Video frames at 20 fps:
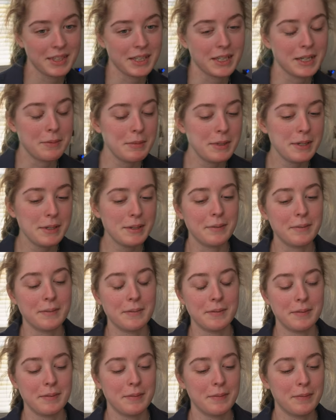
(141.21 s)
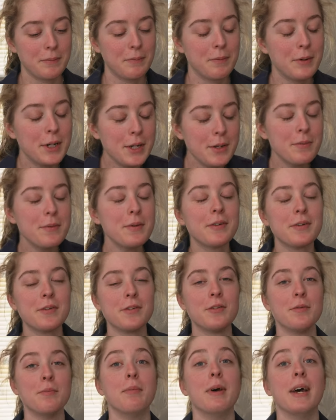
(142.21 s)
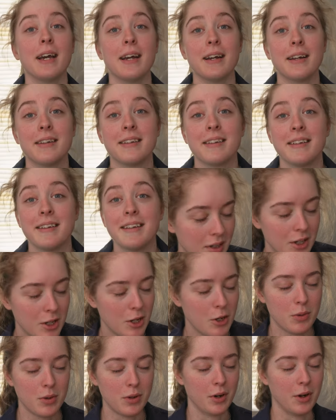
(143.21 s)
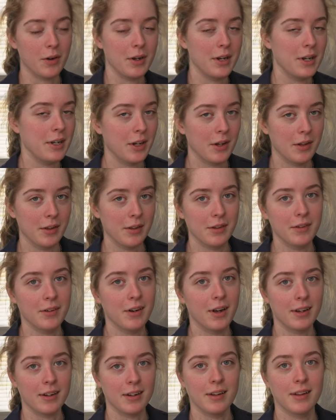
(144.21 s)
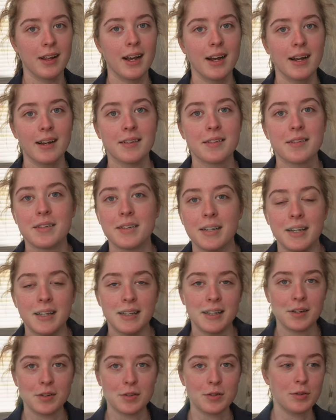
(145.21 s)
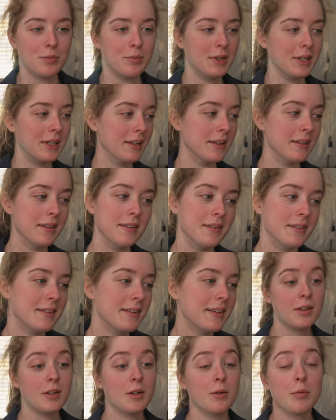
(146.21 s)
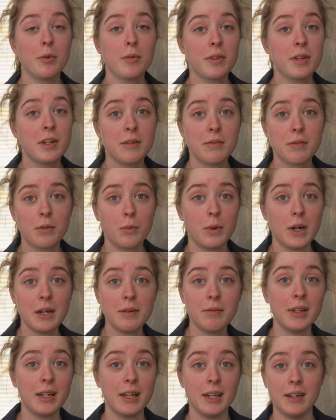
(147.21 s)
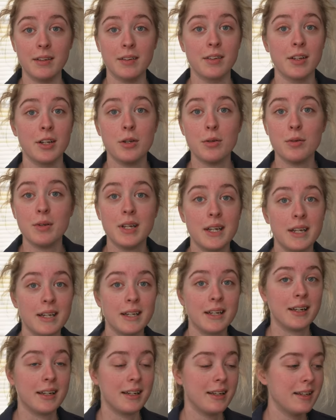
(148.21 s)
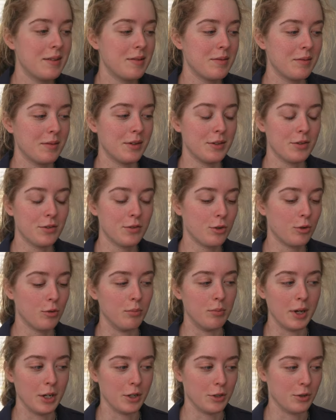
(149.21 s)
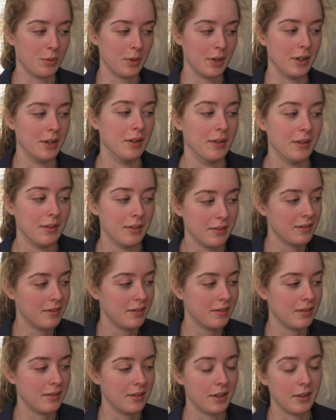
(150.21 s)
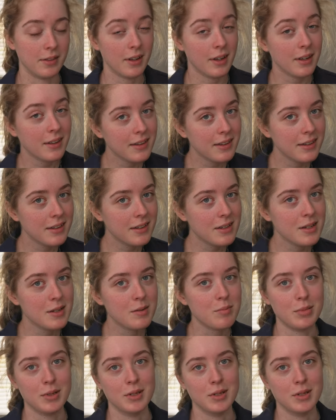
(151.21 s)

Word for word: I mean, what do you expect? You can already tell that they're not gonna last. And that's just because they're both on different wavelengths. Like, you can't, they just don't mesh well. They thought they did,